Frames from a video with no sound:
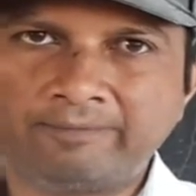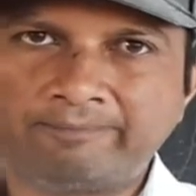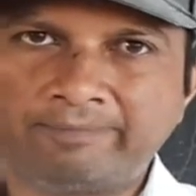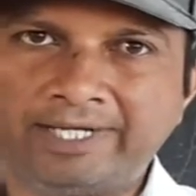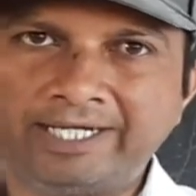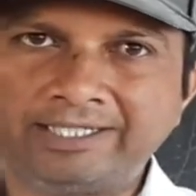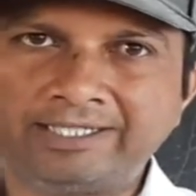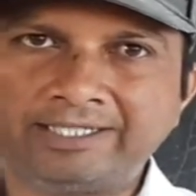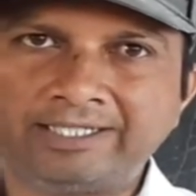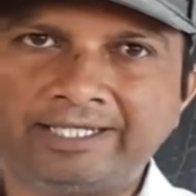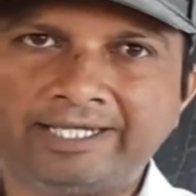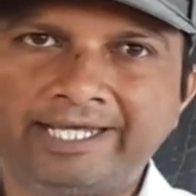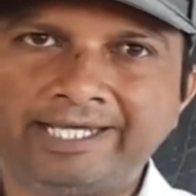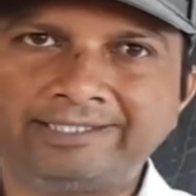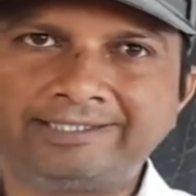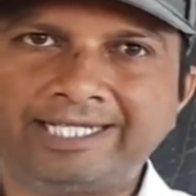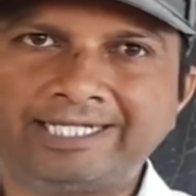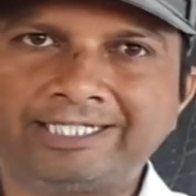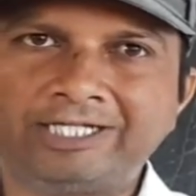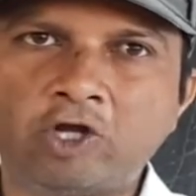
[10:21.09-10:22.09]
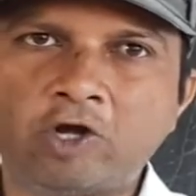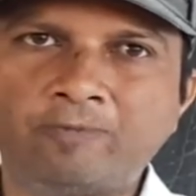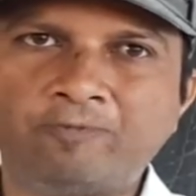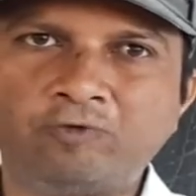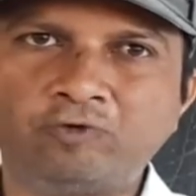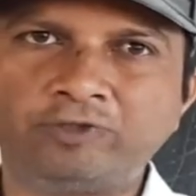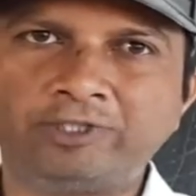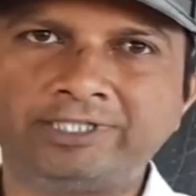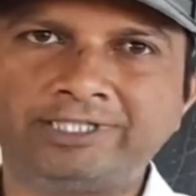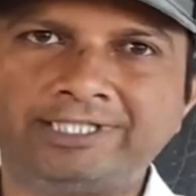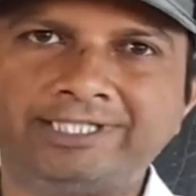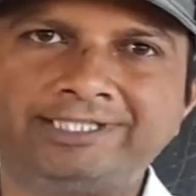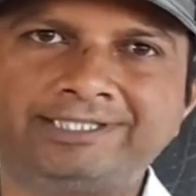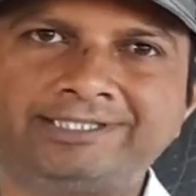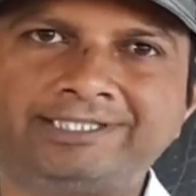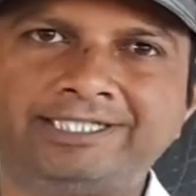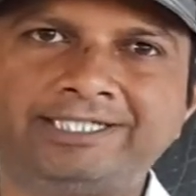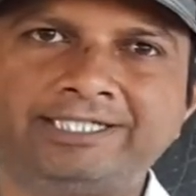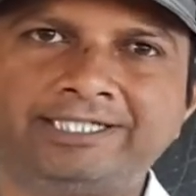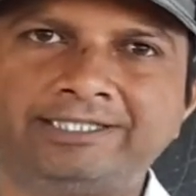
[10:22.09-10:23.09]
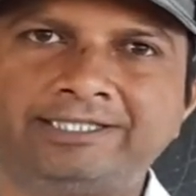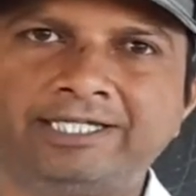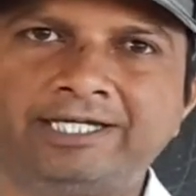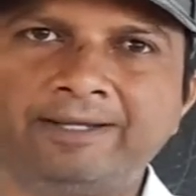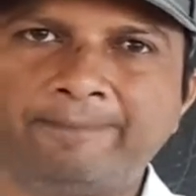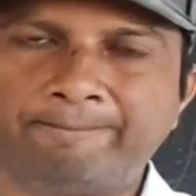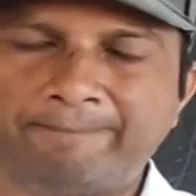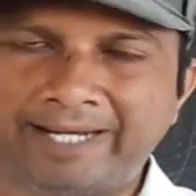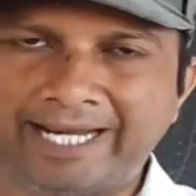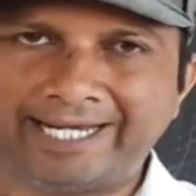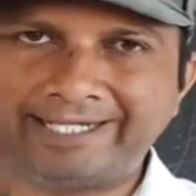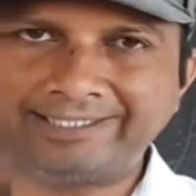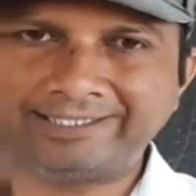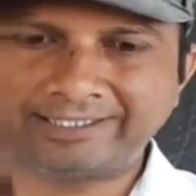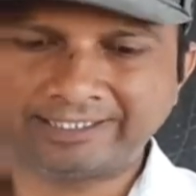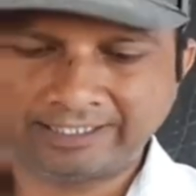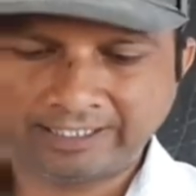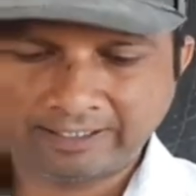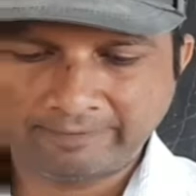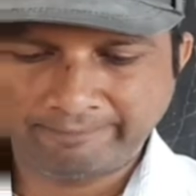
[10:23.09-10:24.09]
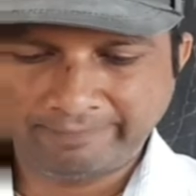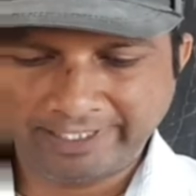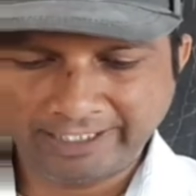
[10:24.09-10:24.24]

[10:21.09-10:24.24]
But exactly opposite is seen in the plants.